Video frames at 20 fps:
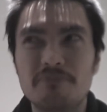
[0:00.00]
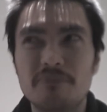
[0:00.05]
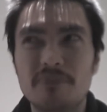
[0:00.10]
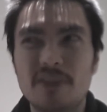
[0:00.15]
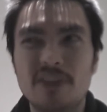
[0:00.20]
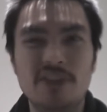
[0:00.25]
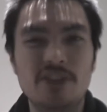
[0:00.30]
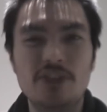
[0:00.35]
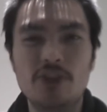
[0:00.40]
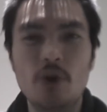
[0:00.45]

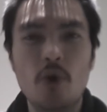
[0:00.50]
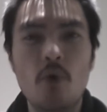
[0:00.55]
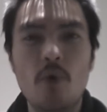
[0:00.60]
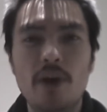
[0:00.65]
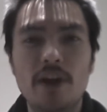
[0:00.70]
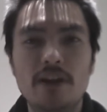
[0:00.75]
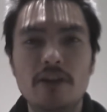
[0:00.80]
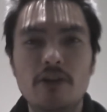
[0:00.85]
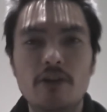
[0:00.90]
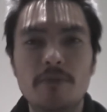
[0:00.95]
There's no
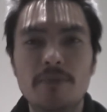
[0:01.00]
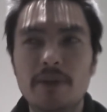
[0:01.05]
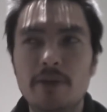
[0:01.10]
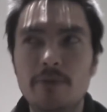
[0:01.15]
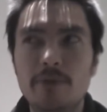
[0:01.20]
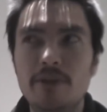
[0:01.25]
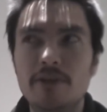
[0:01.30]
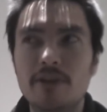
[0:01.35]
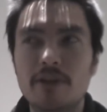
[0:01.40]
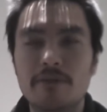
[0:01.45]
way in hope that
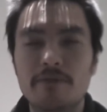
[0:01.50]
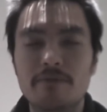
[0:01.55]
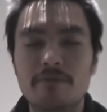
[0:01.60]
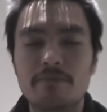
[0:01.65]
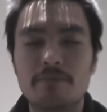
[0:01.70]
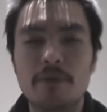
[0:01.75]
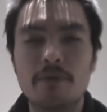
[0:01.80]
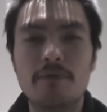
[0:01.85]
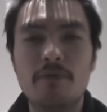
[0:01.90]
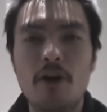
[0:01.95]
we could have
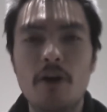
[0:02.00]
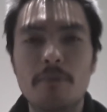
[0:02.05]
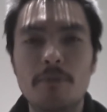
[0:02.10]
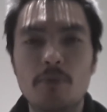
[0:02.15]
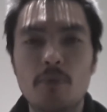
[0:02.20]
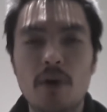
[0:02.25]
performed